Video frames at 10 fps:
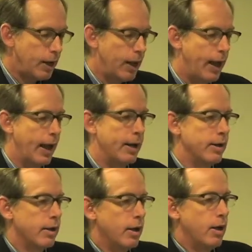And
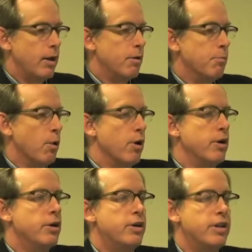
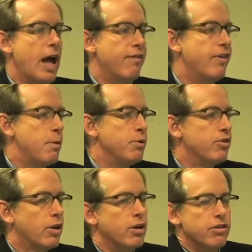Merton did that
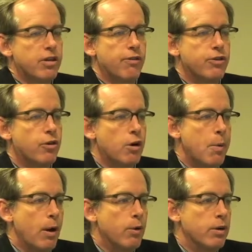famously in The Seven Storey
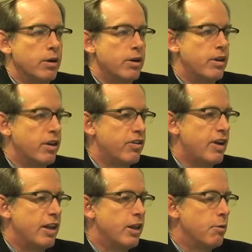Mountain, to the
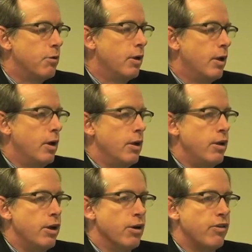extent that
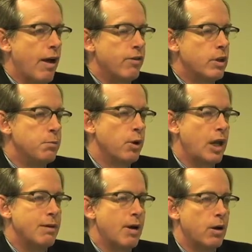years after the book
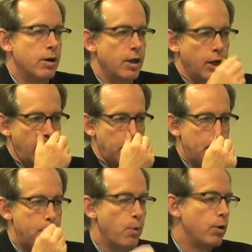came out,
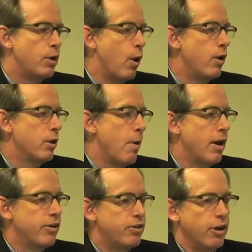people would go to the
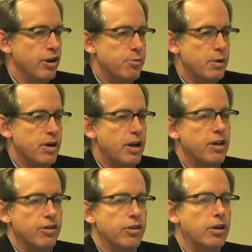monastery
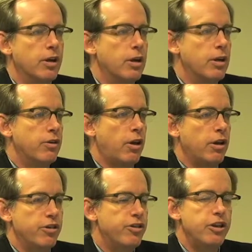spontaneously,
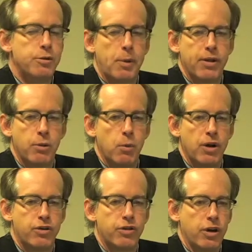suddenly seized by the
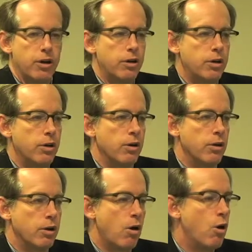wish or
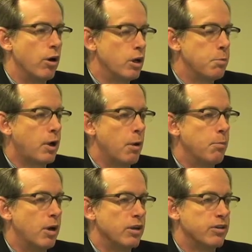the calling to become
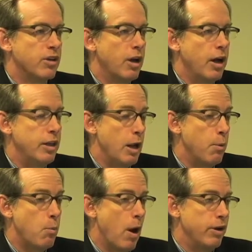monks, and they
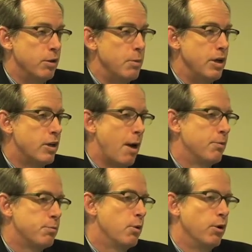would want to meet
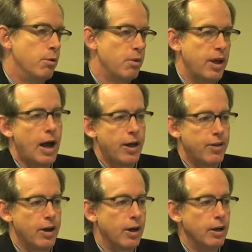Thomas Merton when they got
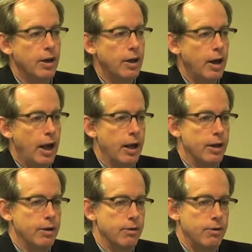there
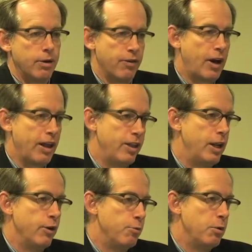and forget that
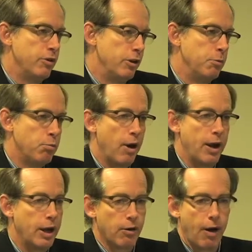he was busy
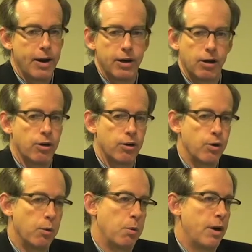praying or writing or
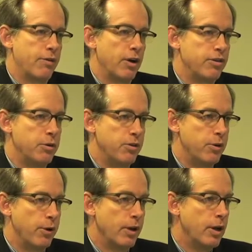doing whatever else he was
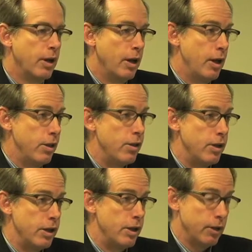doing.
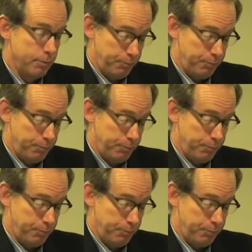The,